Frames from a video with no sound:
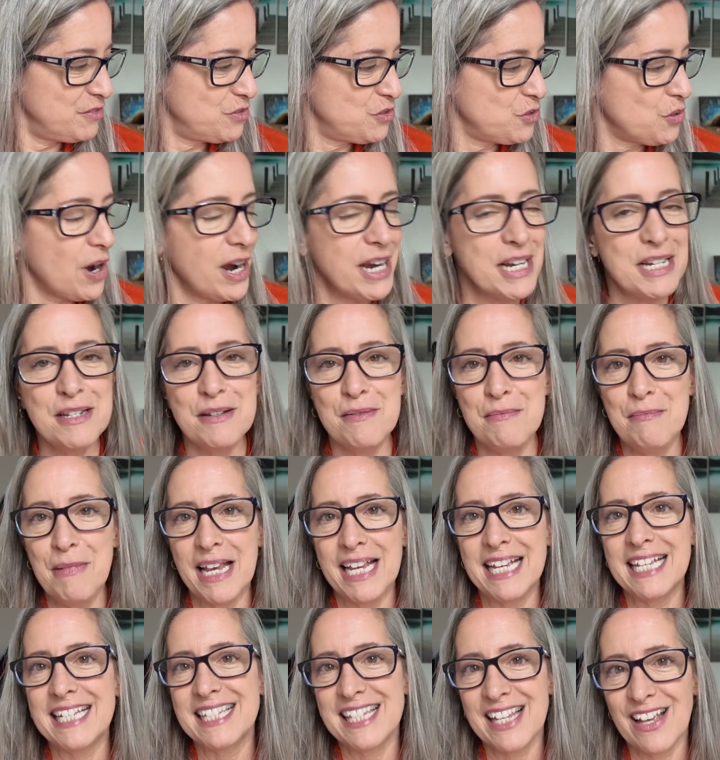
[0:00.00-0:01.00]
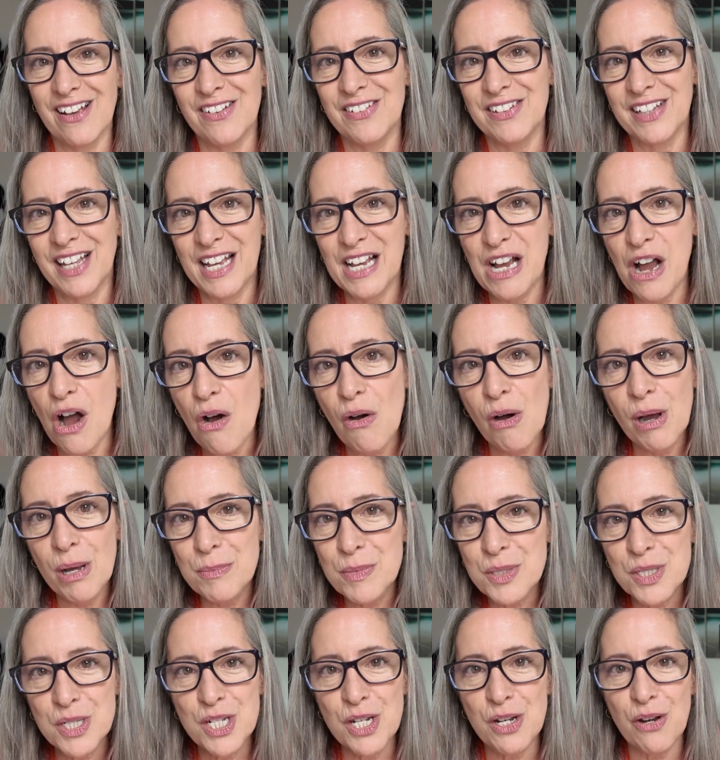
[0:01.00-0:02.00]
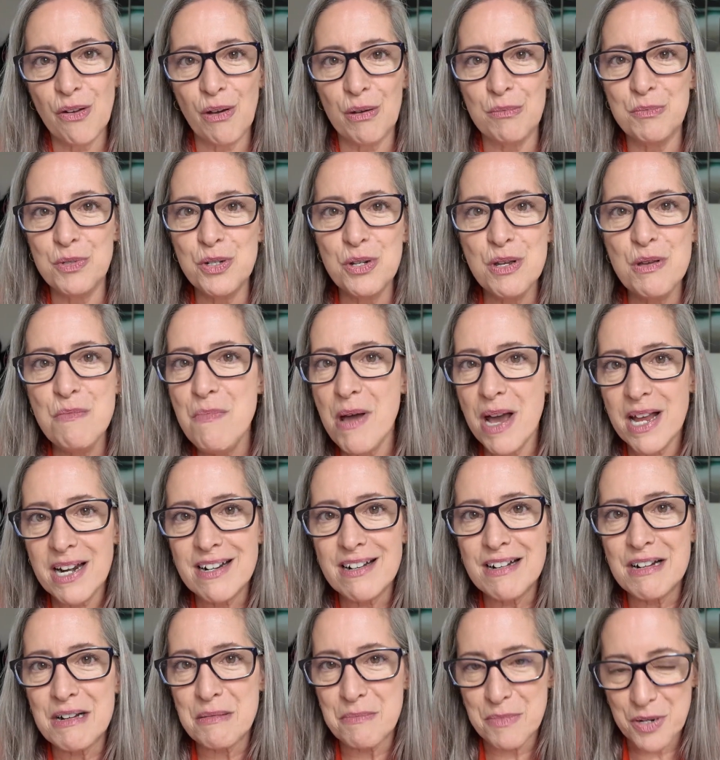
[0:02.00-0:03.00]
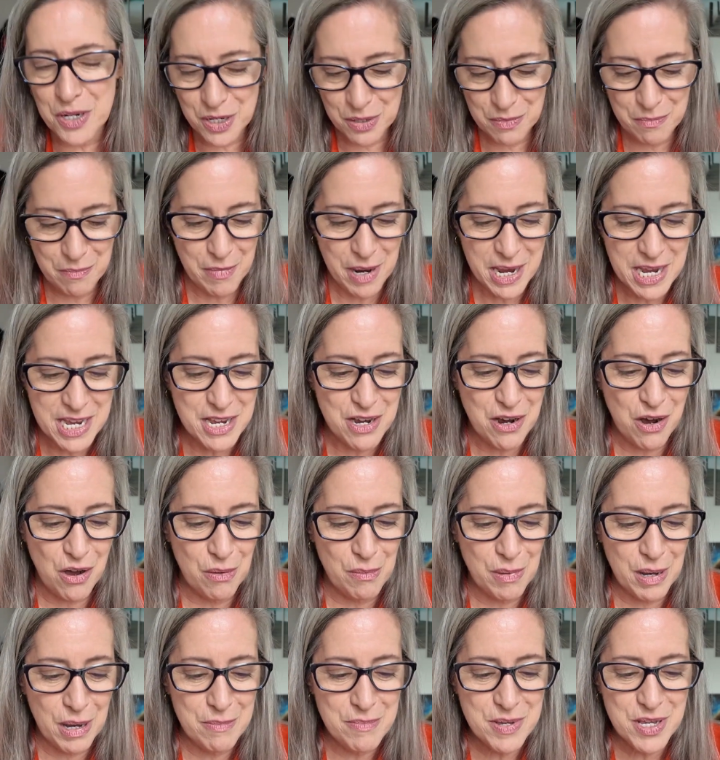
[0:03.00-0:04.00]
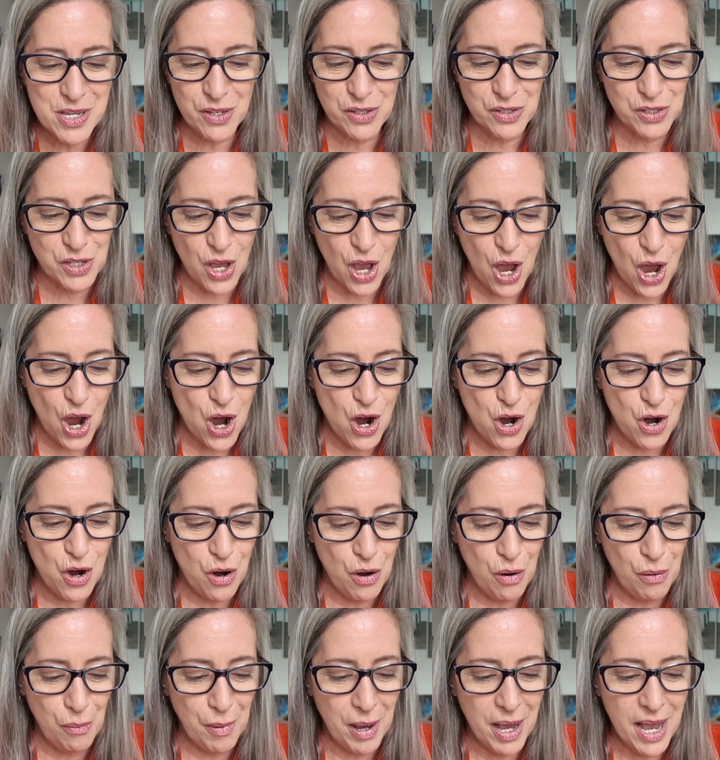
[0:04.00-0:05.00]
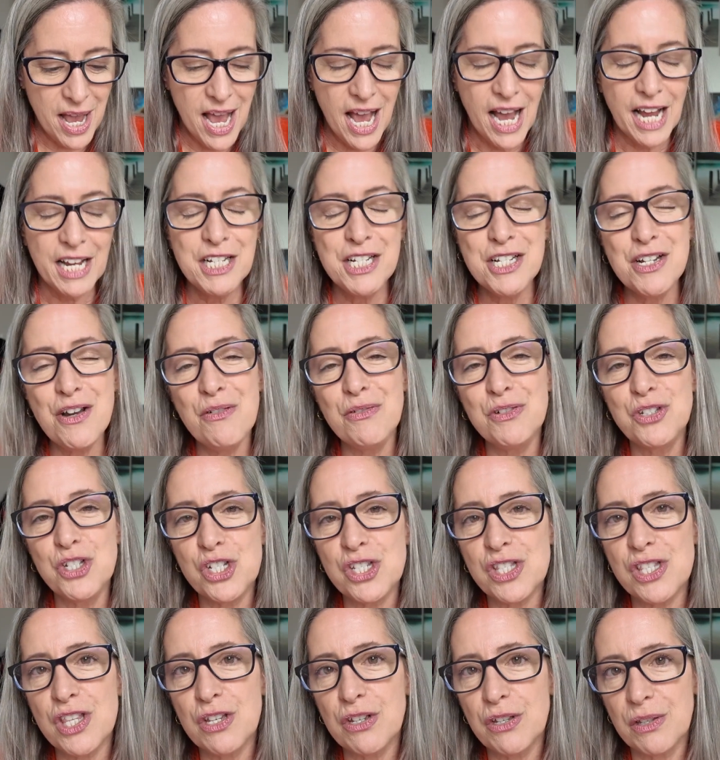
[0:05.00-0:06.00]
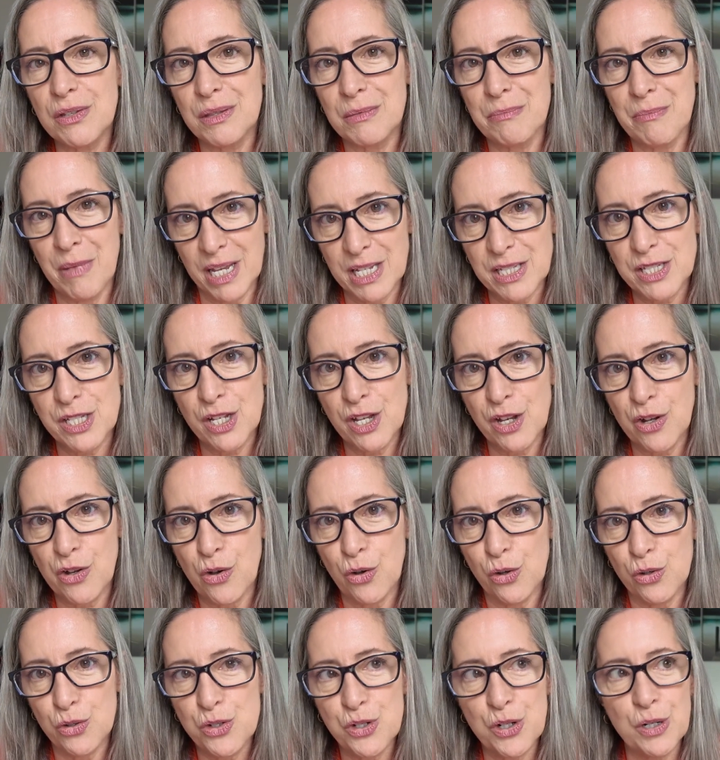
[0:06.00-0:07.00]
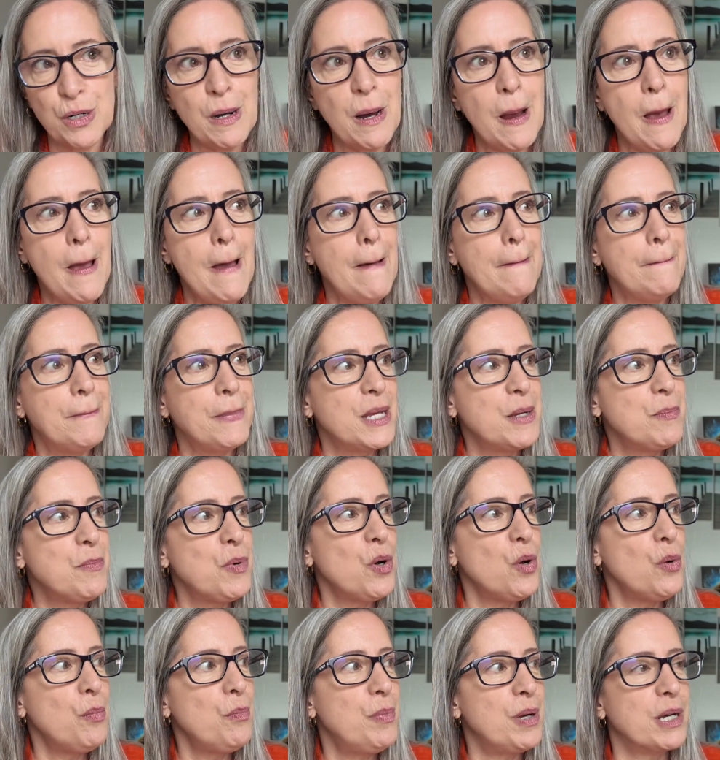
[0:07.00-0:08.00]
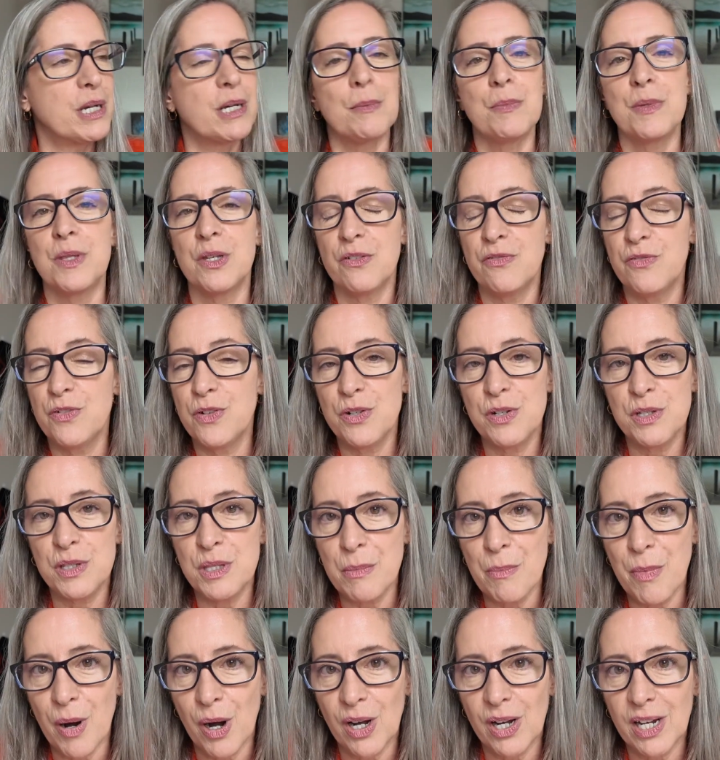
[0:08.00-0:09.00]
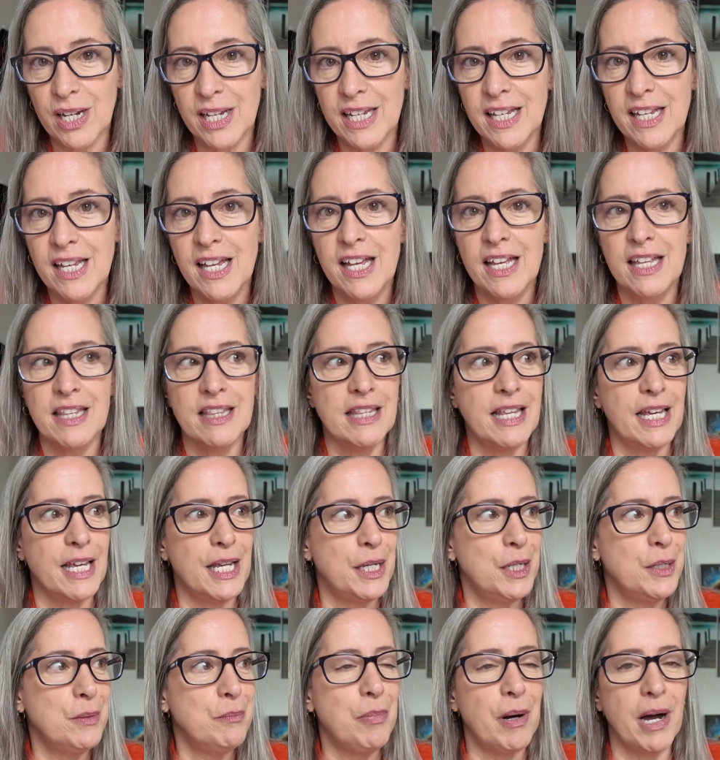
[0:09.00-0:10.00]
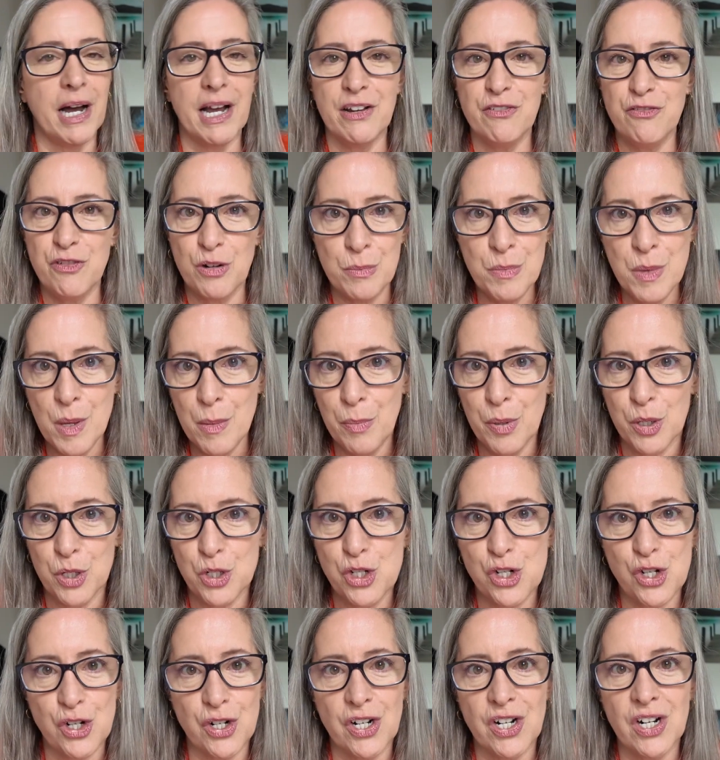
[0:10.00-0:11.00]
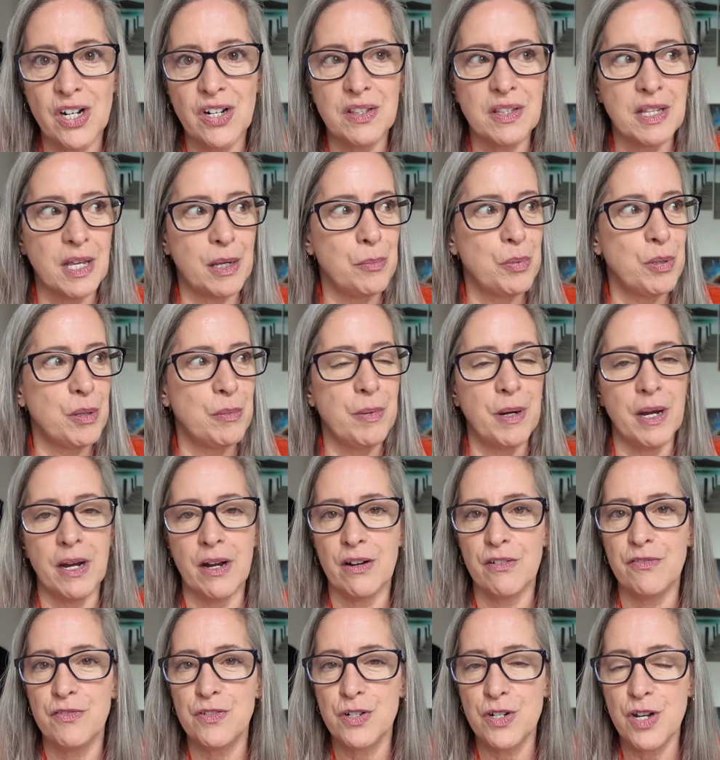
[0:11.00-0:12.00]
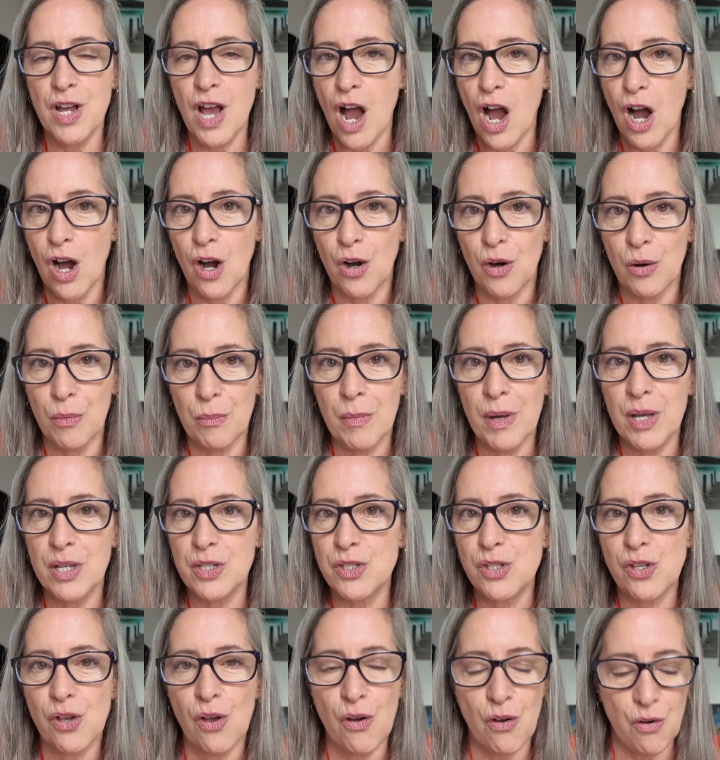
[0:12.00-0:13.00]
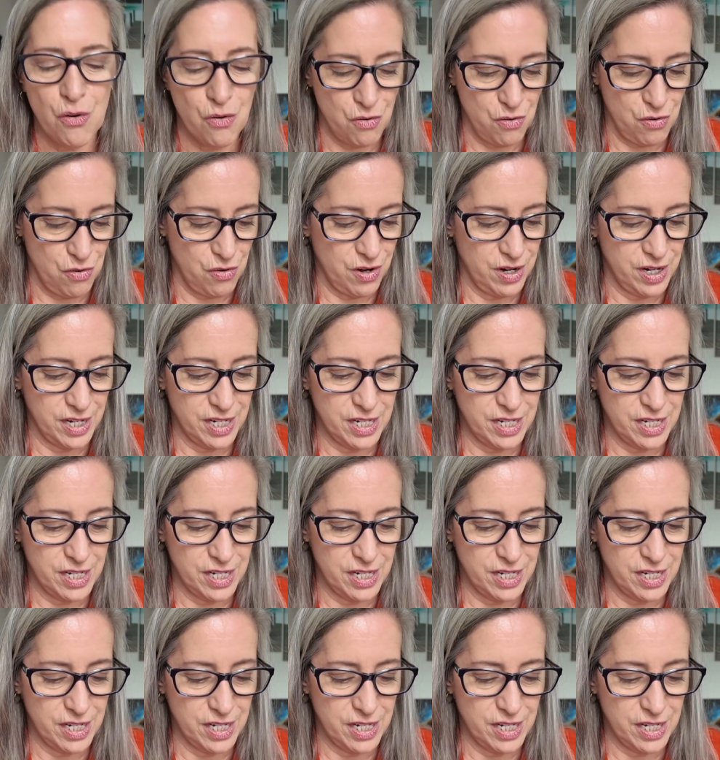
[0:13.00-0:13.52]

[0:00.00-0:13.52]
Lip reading: tried to make it sound like, oh, I'm doing better. I'm making all my meals at home. And, just the Mexican culture, people pick up their food at the market. They buy from the butcher. They prepare food at home. So,